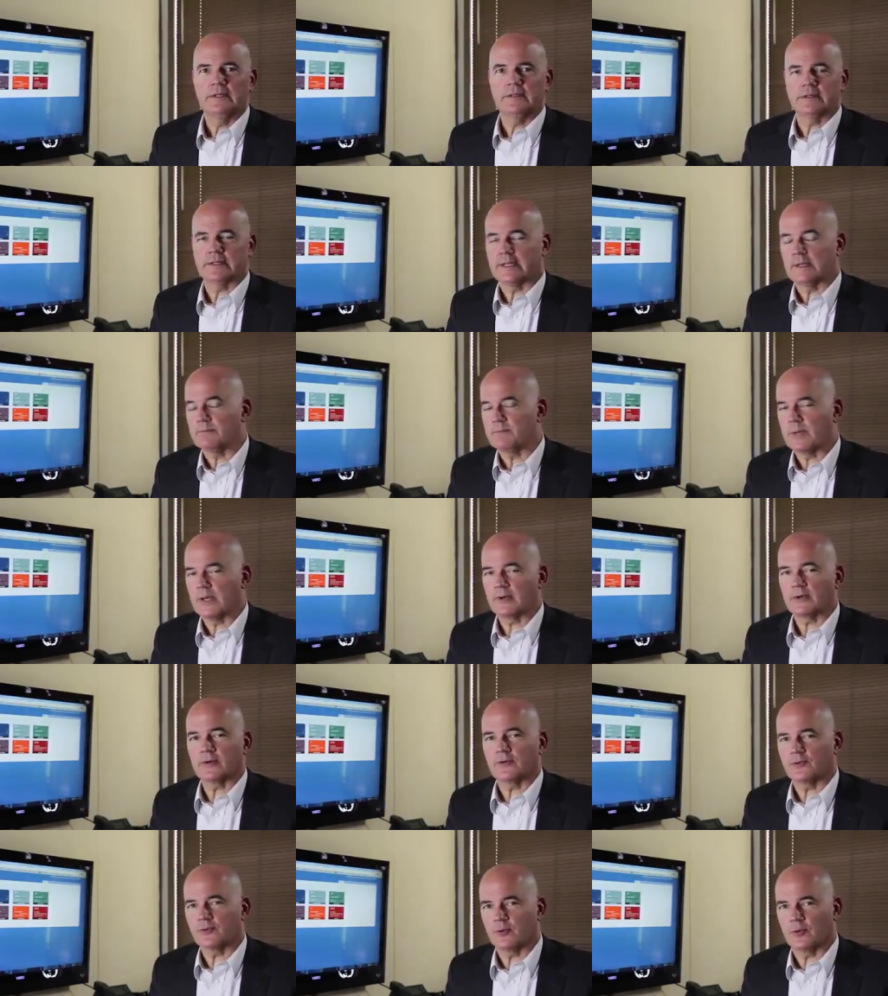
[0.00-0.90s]
to get
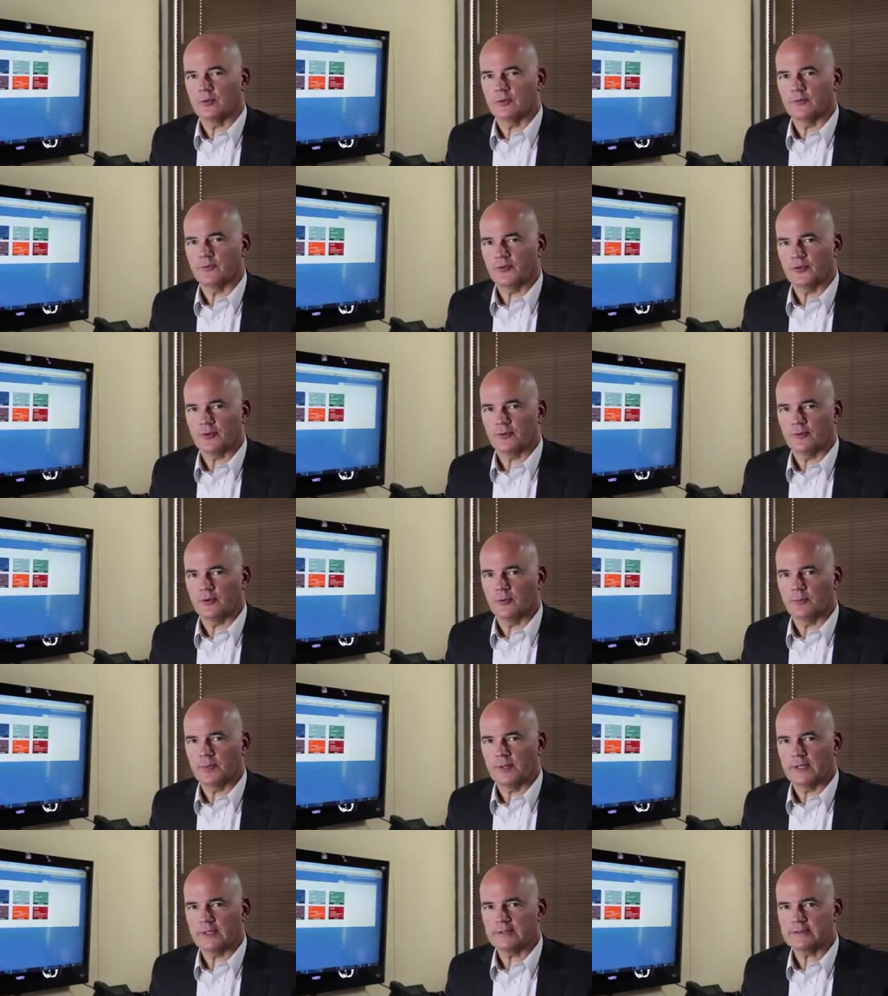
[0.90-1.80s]
better control of certain
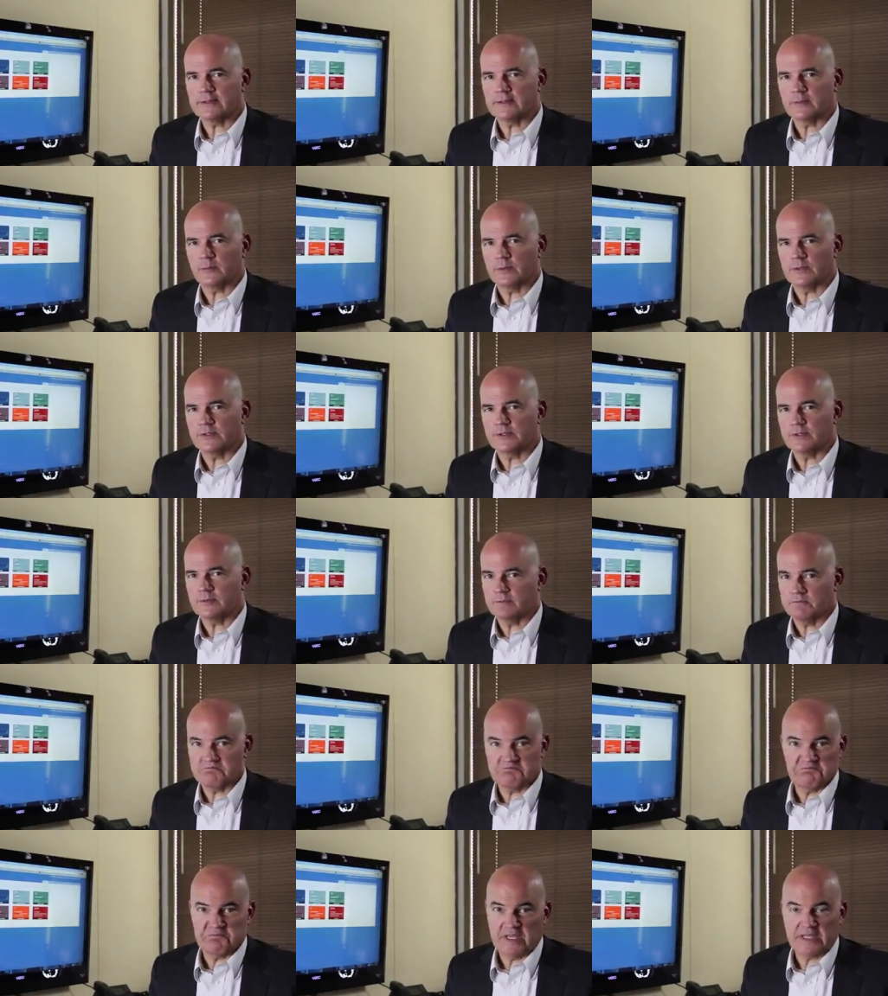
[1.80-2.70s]
openings, which
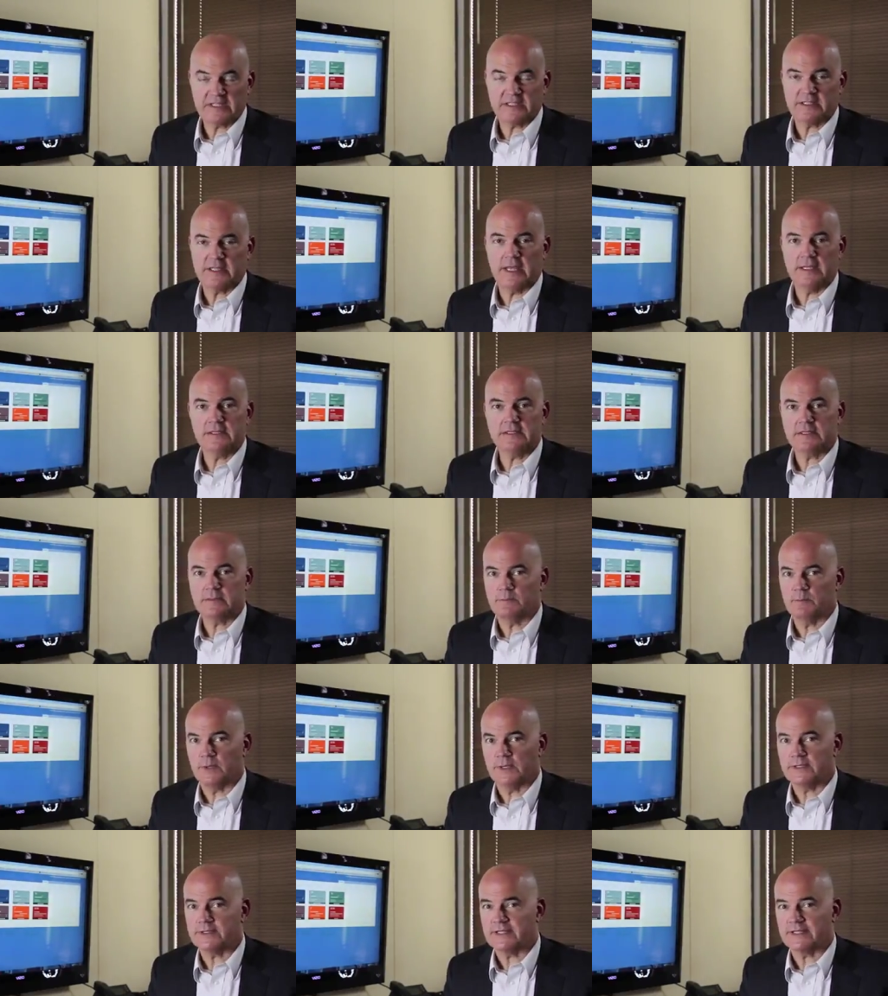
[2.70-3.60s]
makes sense,
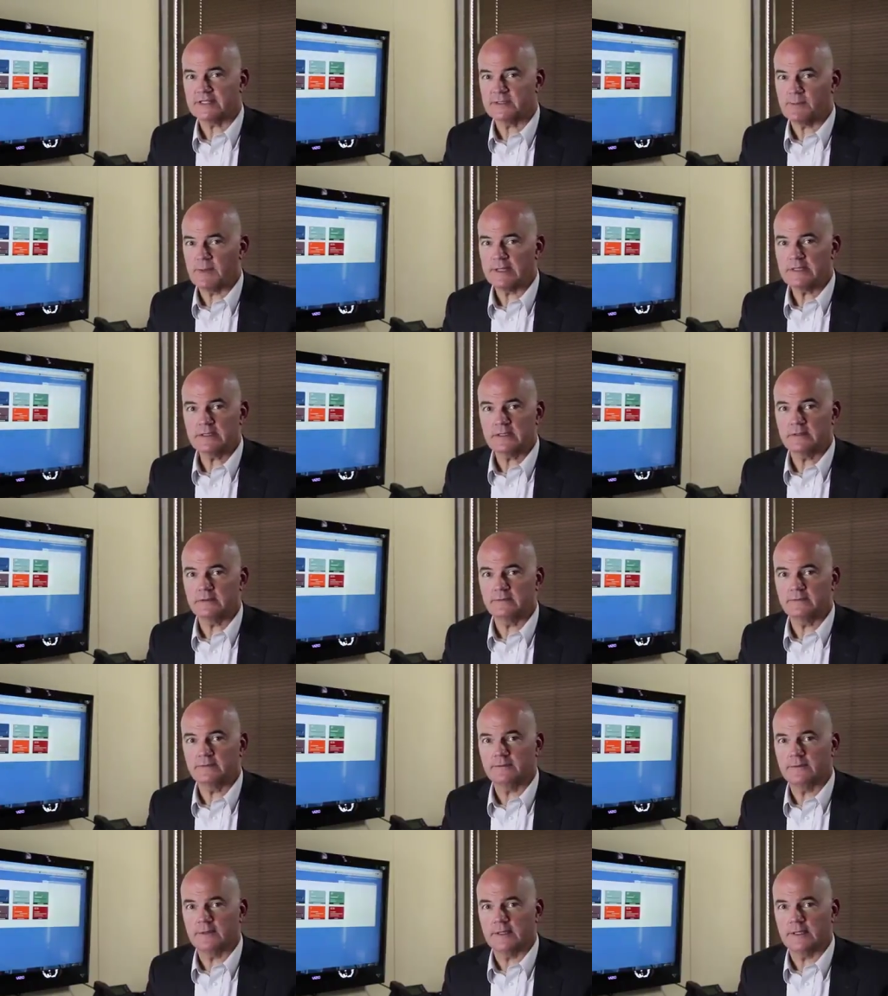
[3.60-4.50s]
but it's
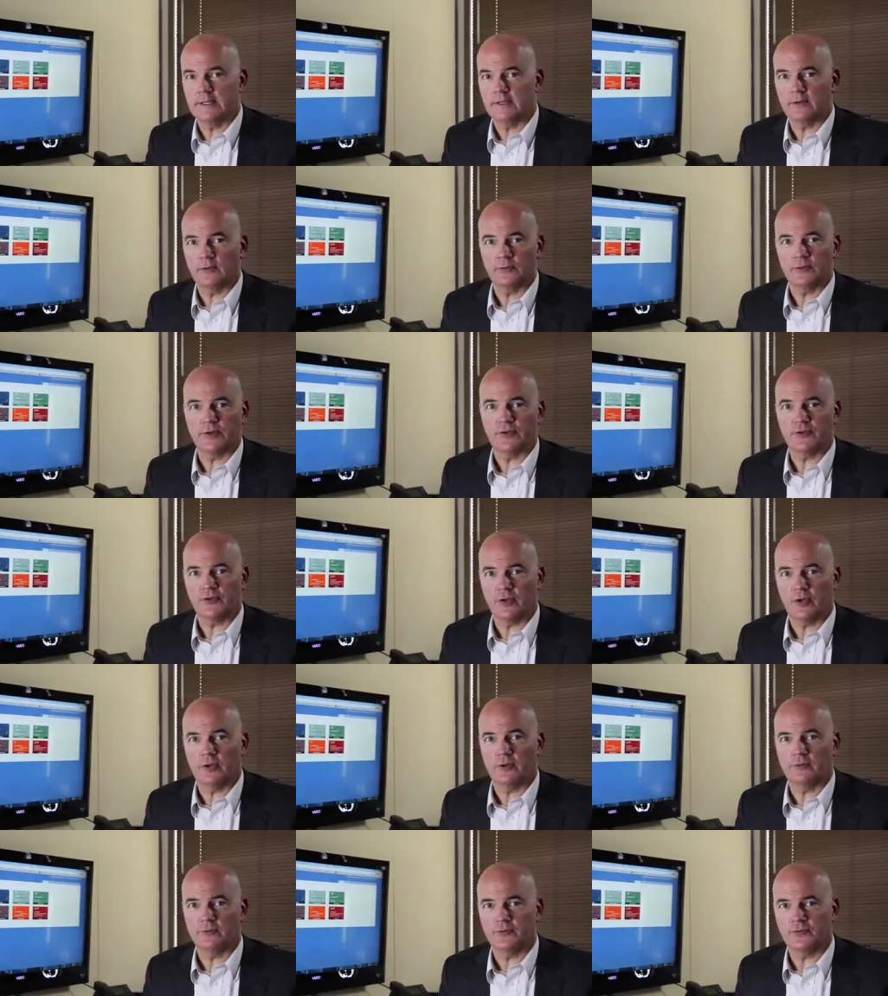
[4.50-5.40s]
expensive and it only
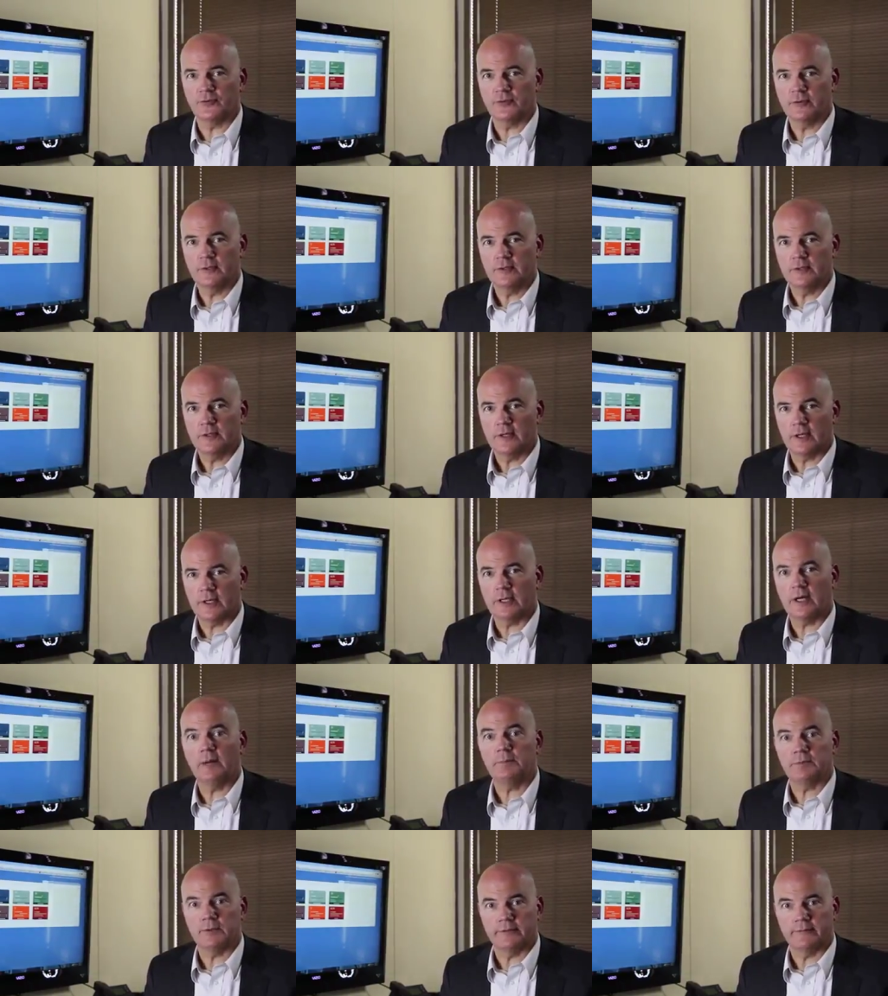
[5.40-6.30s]
solves a
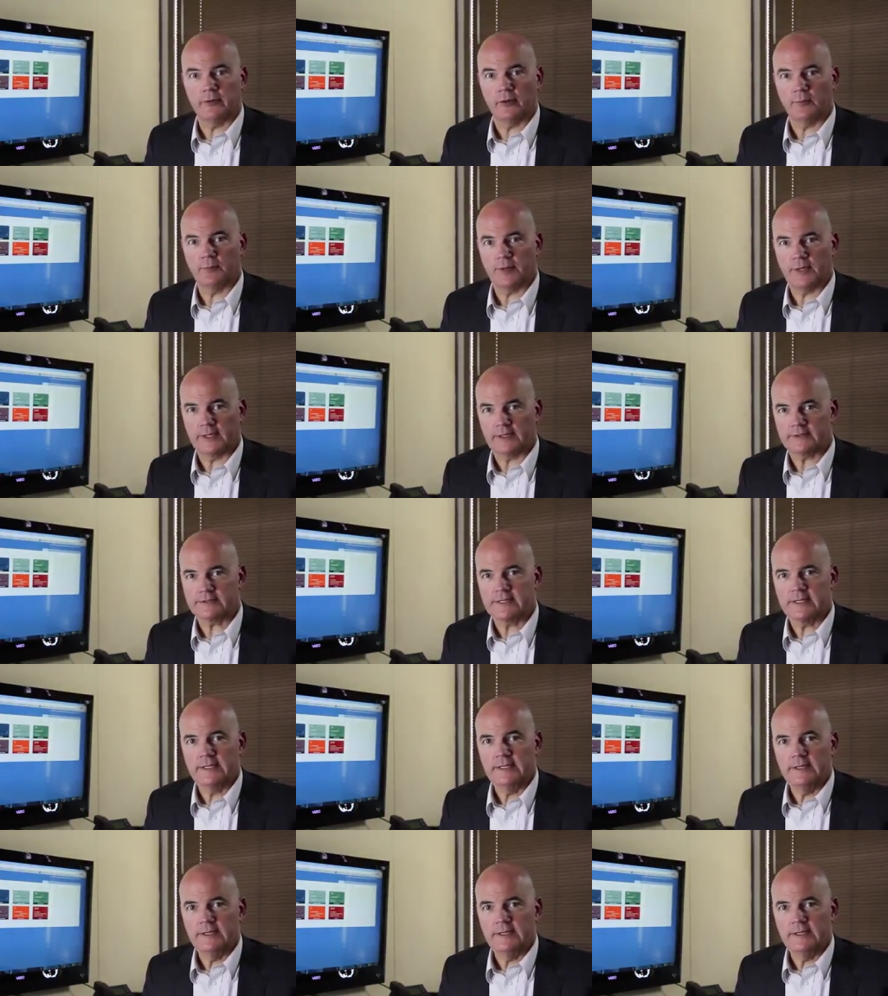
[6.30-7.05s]
couple of openings.